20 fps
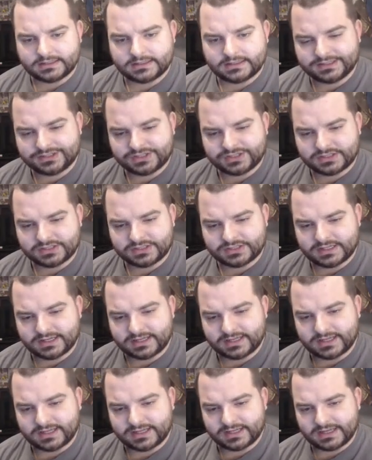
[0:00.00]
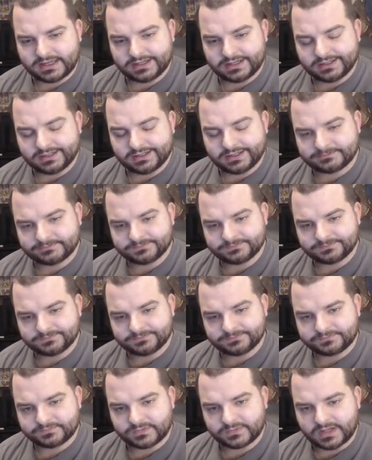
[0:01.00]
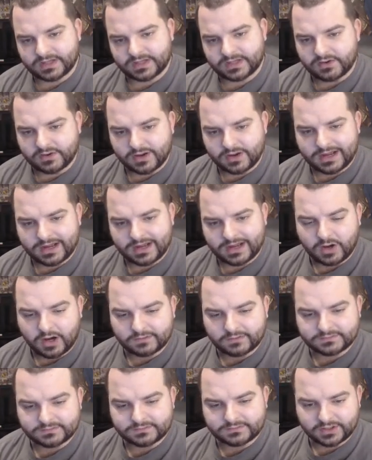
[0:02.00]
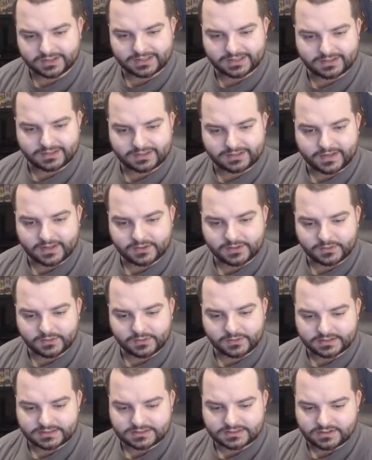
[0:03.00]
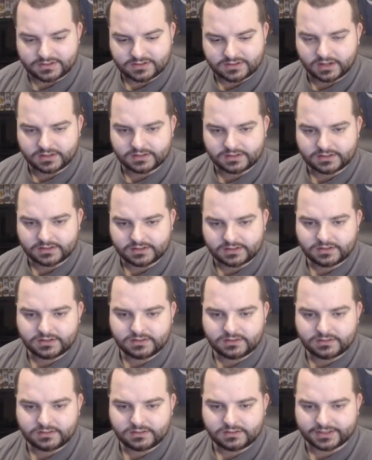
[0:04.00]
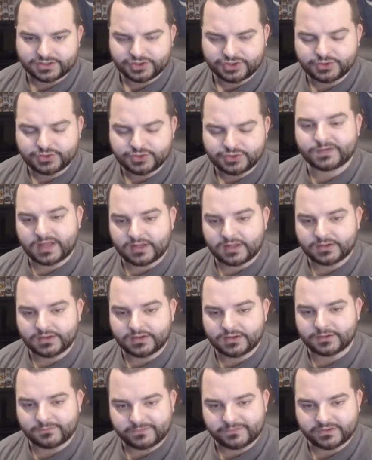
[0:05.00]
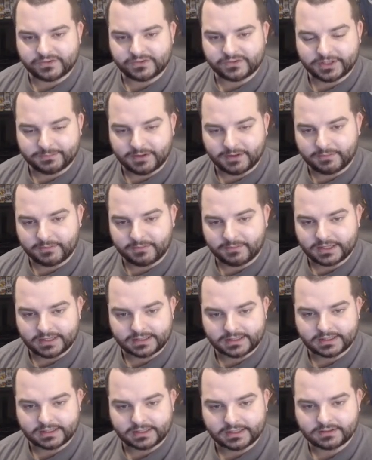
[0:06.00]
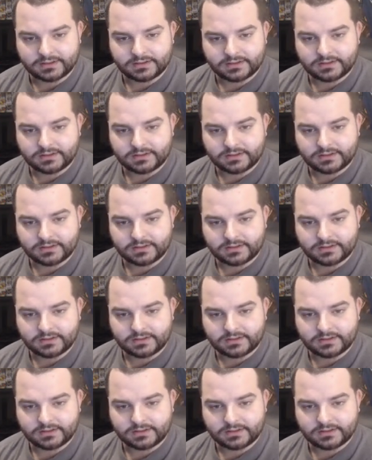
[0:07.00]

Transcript: It's just like I don't know how often you're going to get value out of this card, like true value that you feel good about playing it.